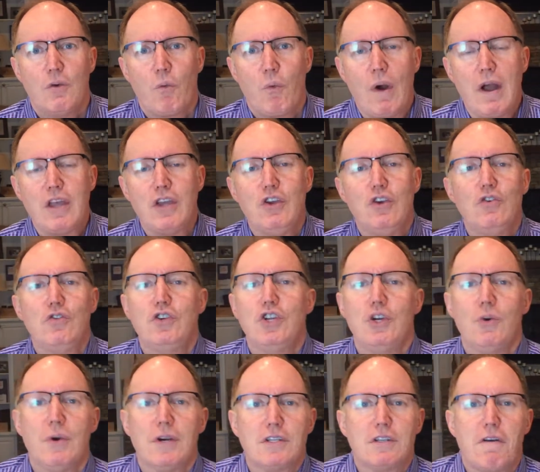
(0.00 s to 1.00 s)
what you
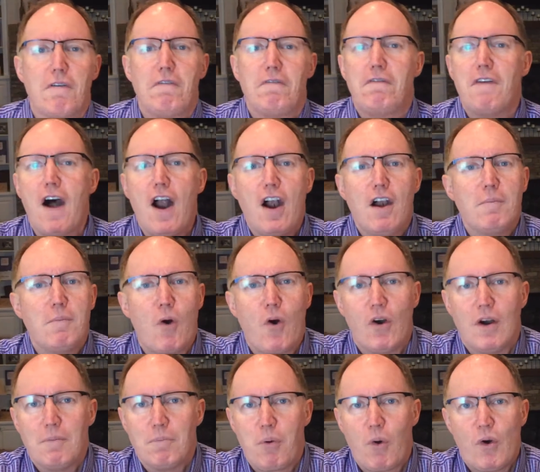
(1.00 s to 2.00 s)
do is far
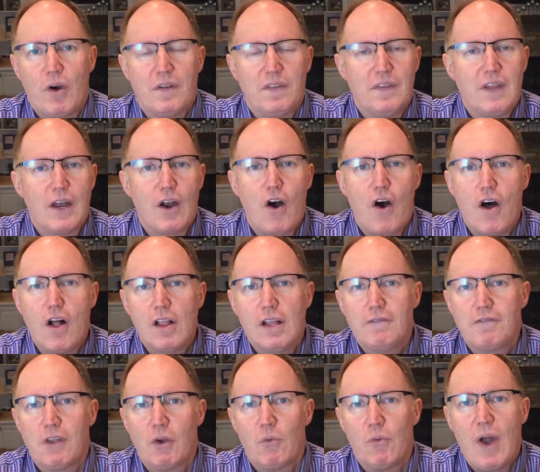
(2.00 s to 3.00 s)
more important than all
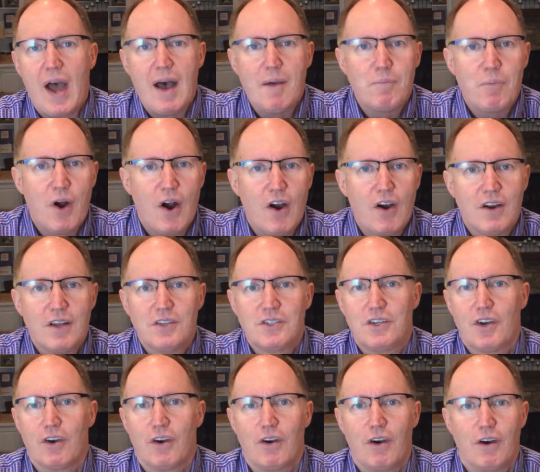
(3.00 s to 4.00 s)
of the rap
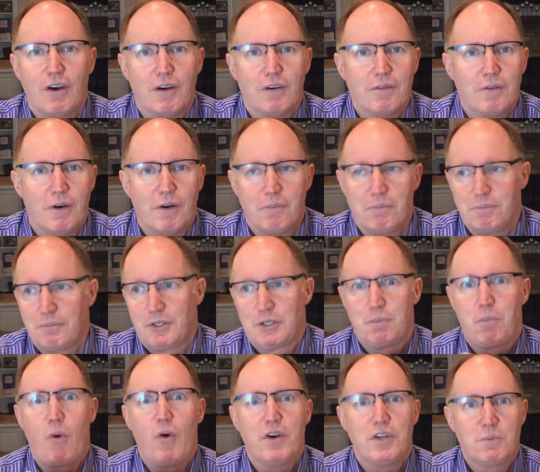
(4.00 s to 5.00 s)
artists or
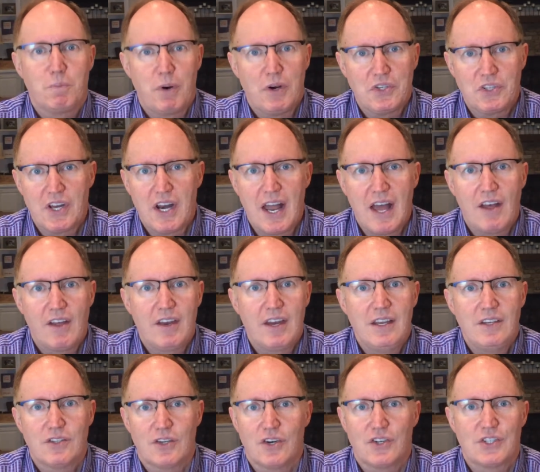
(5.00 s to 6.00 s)
sports
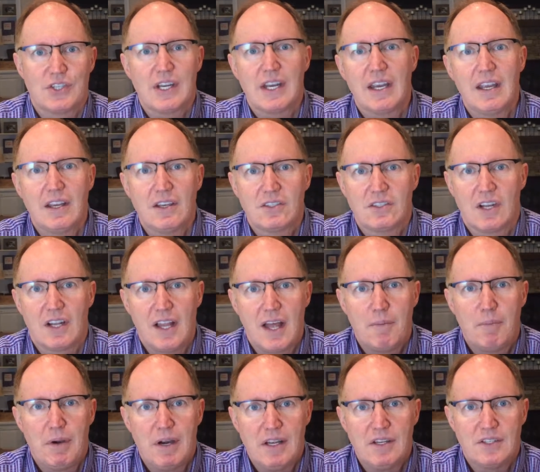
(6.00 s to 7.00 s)
personalities or singing
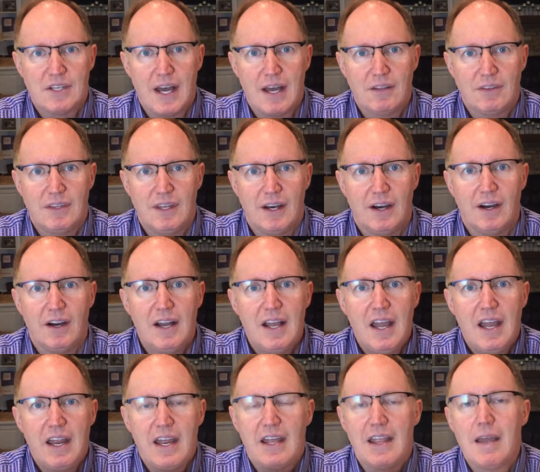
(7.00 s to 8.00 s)
celebrities out there.
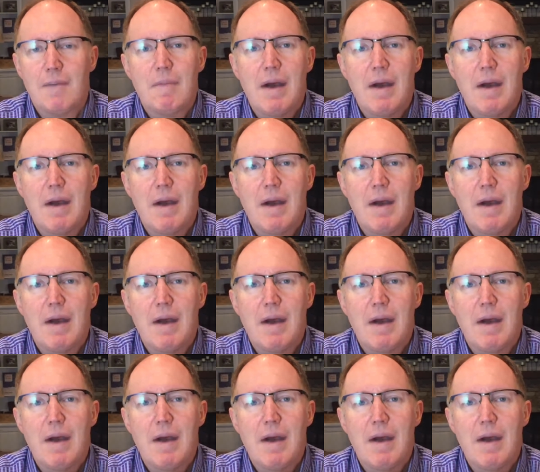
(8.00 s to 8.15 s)
Yeah, they